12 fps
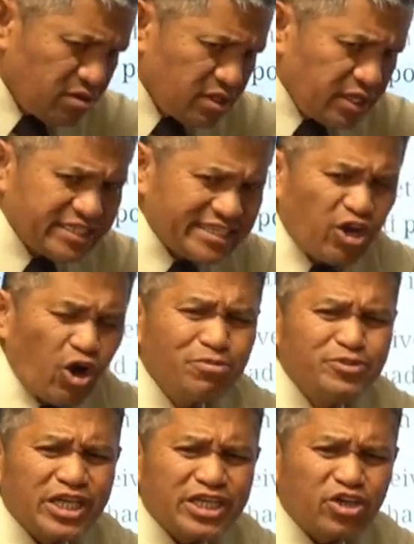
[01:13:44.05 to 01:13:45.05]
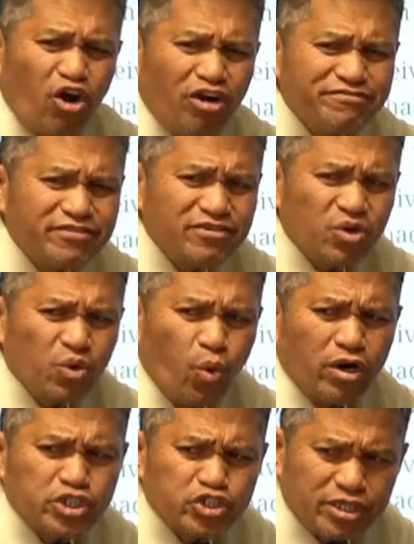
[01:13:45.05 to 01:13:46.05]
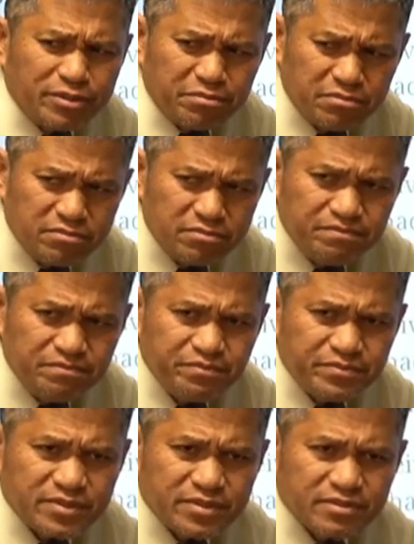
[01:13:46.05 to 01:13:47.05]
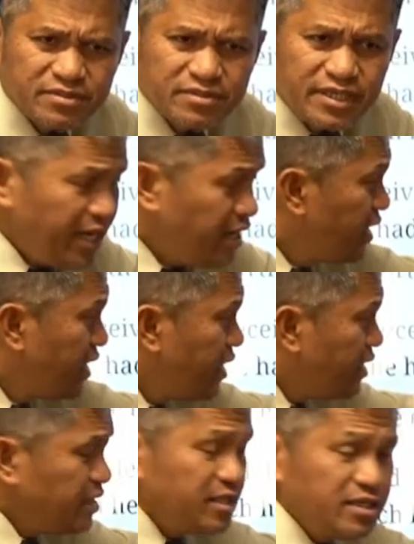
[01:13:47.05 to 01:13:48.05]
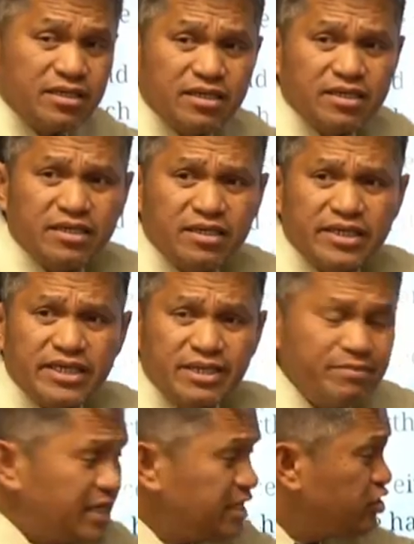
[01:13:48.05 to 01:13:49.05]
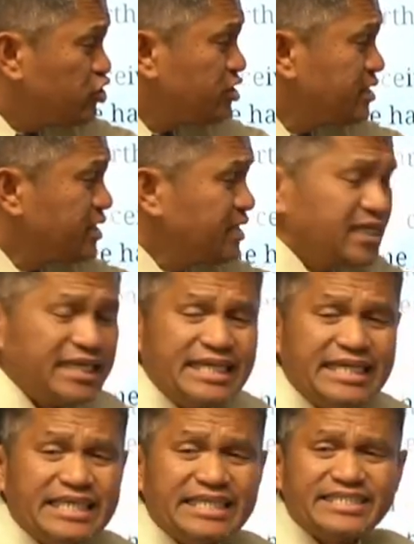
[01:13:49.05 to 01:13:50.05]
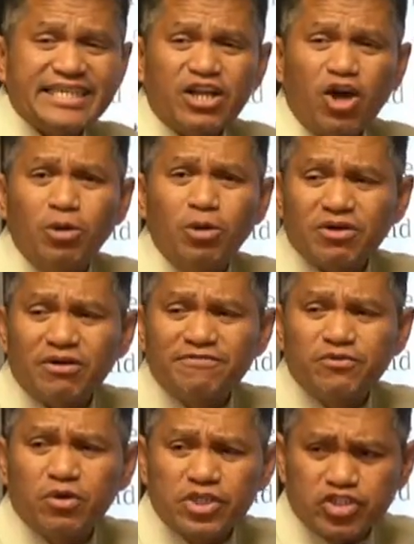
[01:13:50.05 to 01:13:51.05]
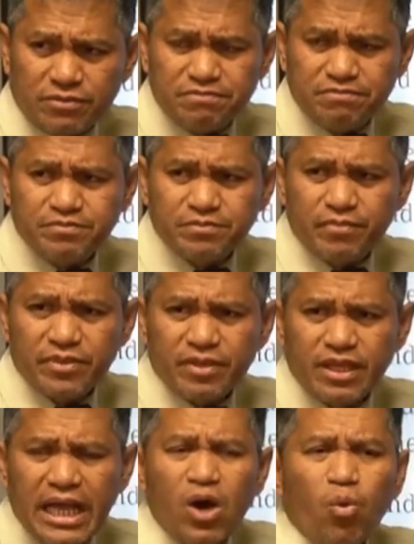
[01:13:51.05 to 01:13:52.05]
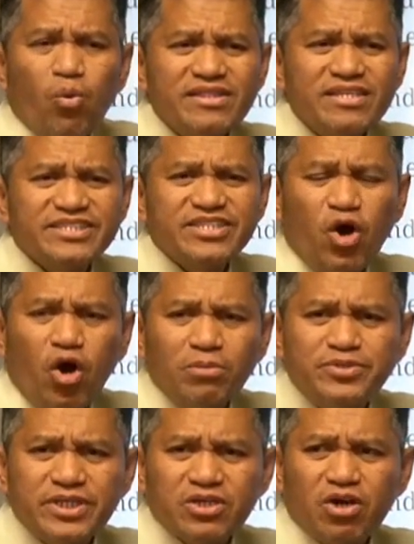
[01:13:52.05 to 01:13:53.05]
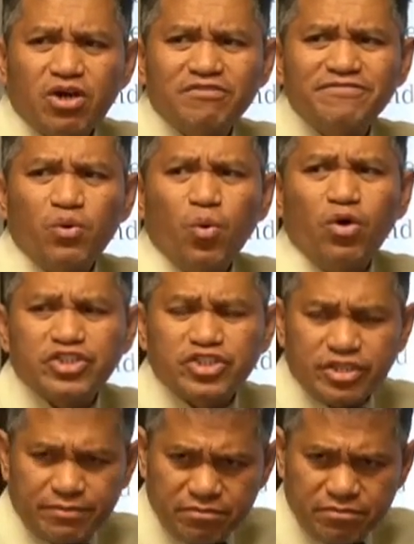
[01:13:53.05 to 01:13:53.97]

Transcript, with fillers: It's an object of worship. Yeah? Image is an object of worship. What is the object of worship?